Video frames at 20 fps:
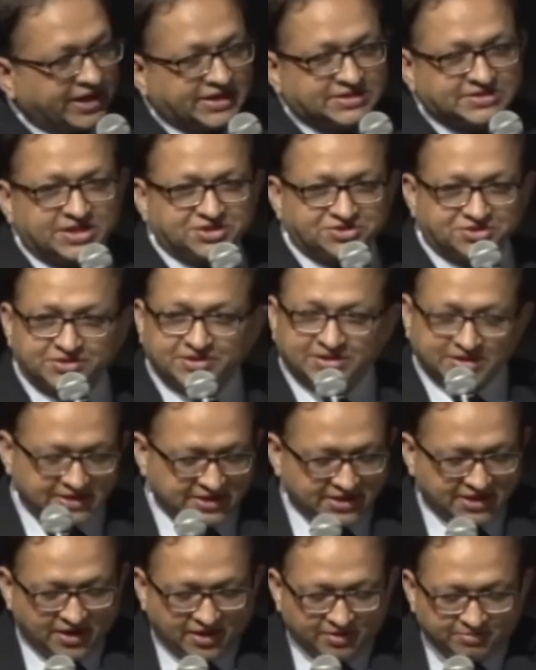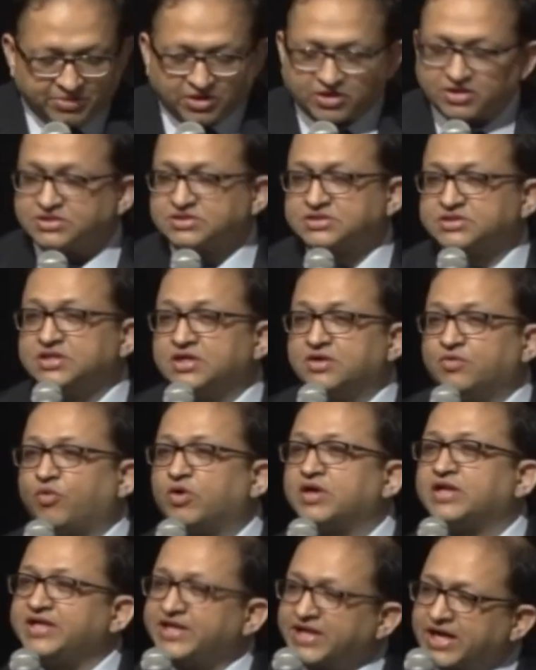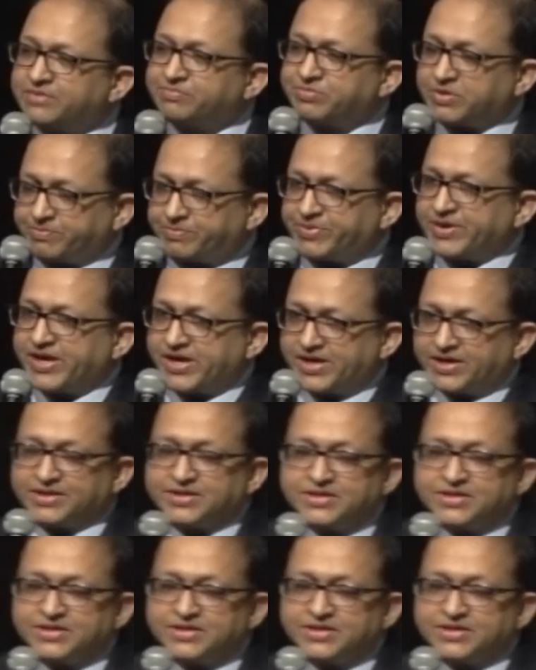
session, because what he had prepared,